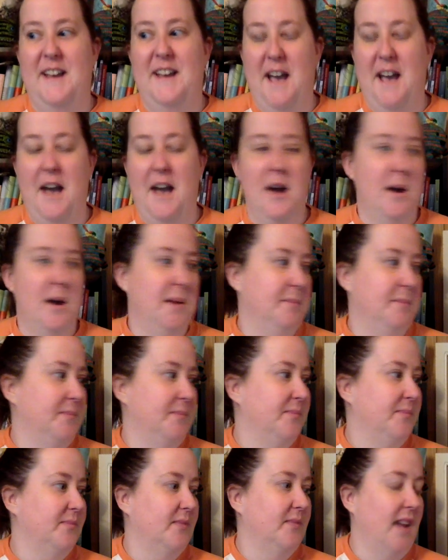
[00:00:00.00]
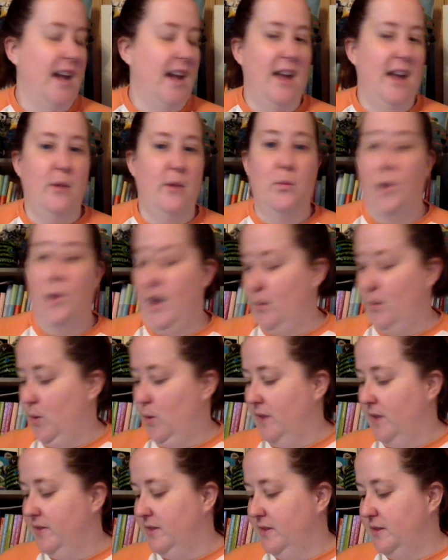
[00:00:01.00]
Um, I, I
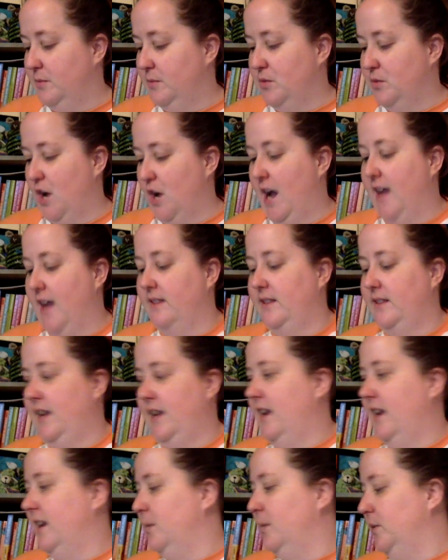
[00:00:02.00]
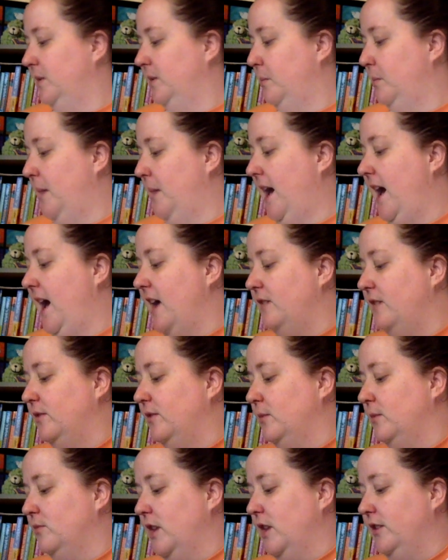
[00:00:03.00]
won the prize, and it was a bag
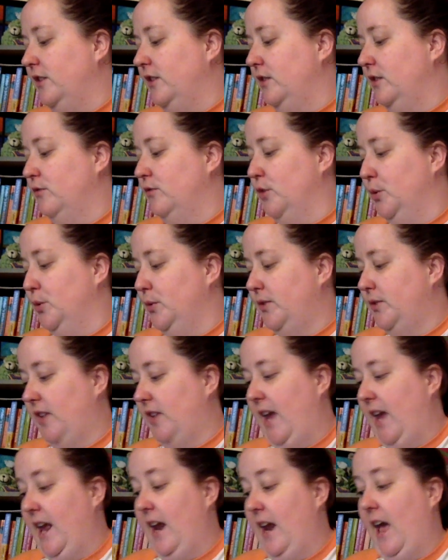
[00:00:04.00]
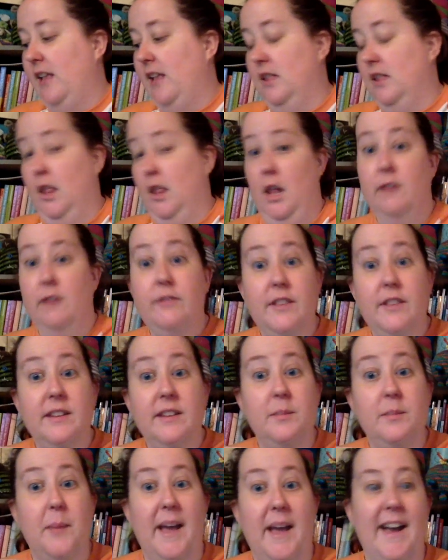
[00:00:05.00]
from Rusted Root, and I love
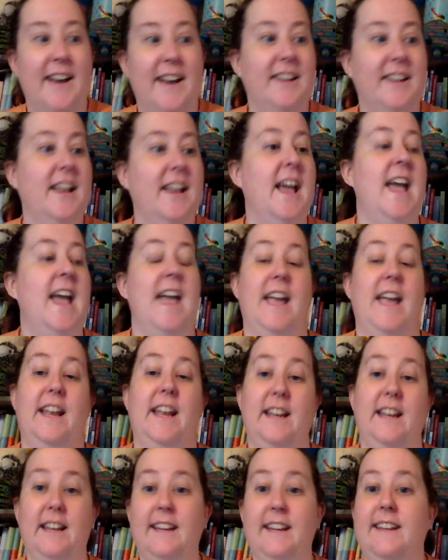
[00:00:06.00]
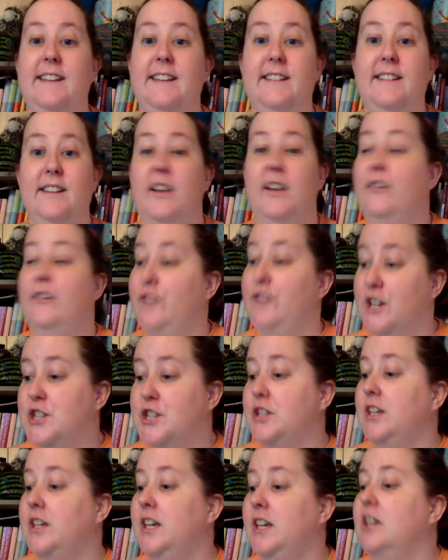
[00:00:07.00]
this bag, and it is
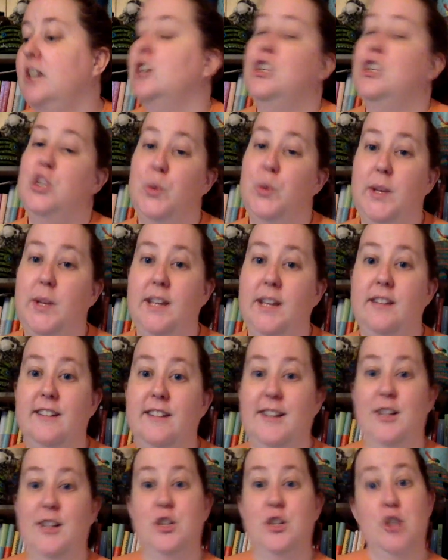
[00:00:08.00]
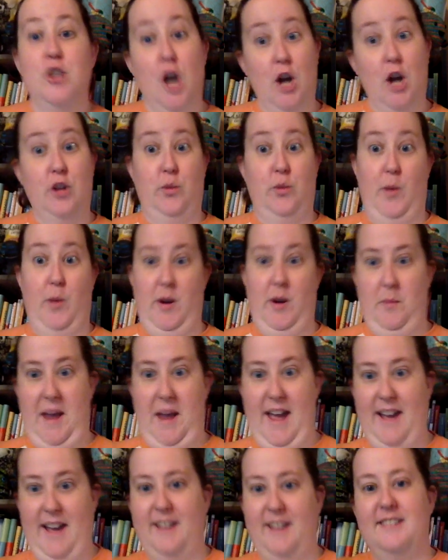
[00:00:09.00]
officially Dewey's dog sweater
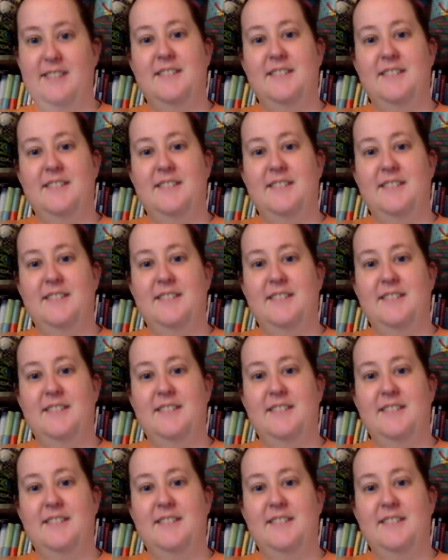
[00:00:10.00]
bag,